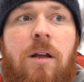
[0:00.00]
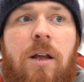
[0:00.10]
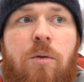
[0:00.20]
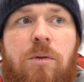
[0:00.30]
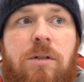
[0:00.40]

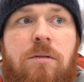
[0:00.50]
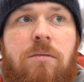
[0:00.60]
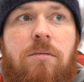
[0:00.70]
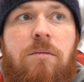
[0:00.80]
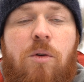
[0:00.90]
it was
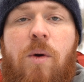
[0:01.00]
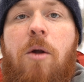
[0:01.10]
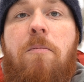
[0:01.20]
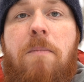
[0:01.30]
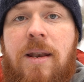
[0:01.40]

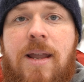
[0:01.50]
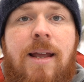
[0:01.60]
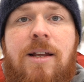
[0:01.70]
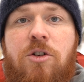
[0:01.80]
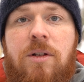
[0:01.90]
around
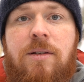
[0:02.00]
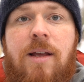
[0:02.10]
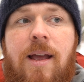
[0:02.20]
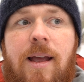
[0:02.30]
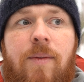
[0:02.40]
midnight-ish, let's say,